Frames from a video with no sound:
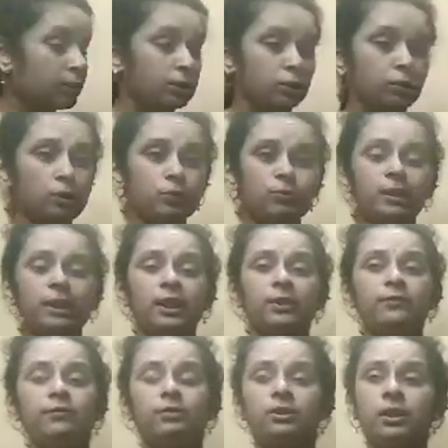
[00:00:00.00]
Usually,
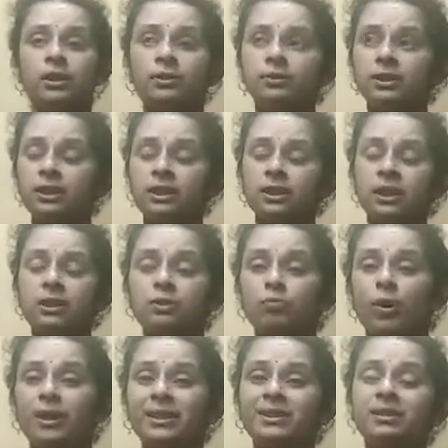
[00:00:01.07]
if you discuss
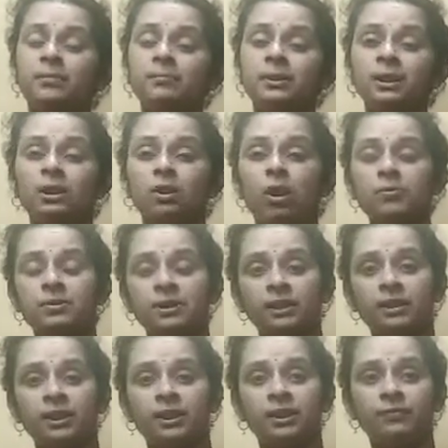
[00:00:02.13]
what is the meaning of
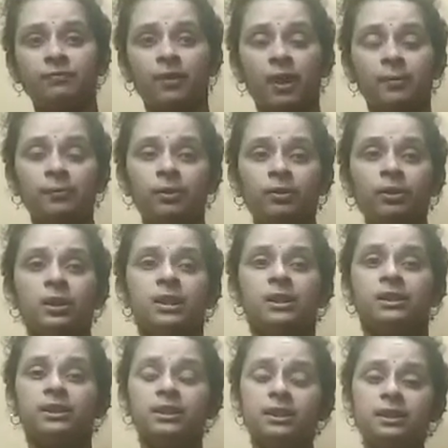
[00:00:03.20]
synthetic fiber,
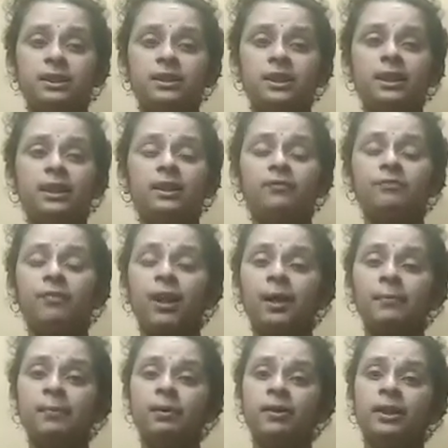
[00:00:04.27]
this synthetic
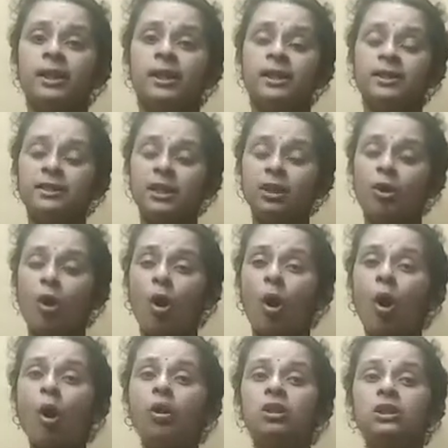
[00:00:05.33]
fiber is a
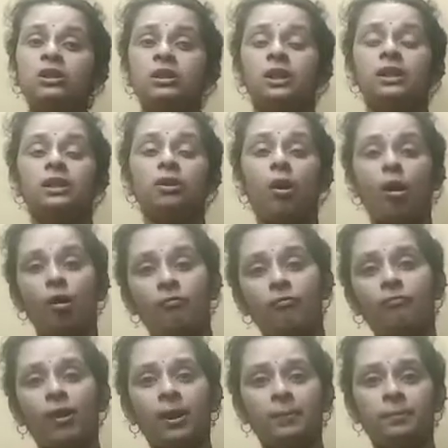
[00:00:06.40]
long chain of
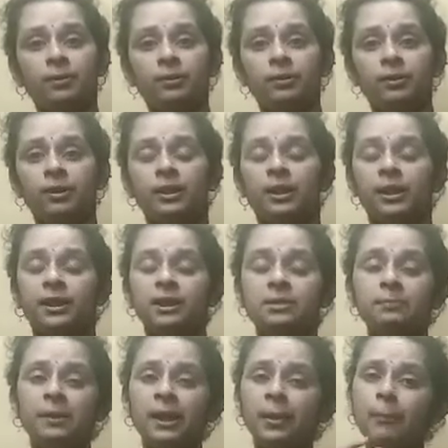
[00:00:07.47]
fiber. It is
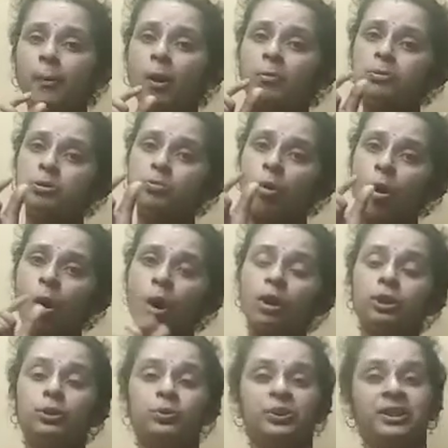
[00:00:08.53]
made up of small
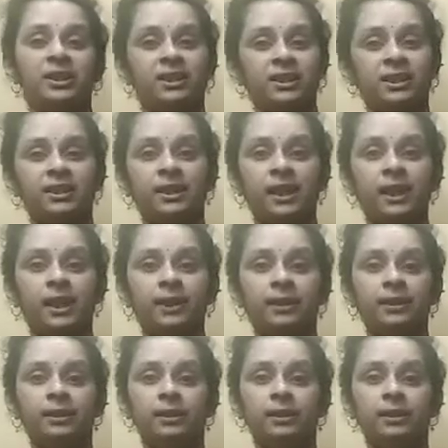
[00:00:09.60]
units in that.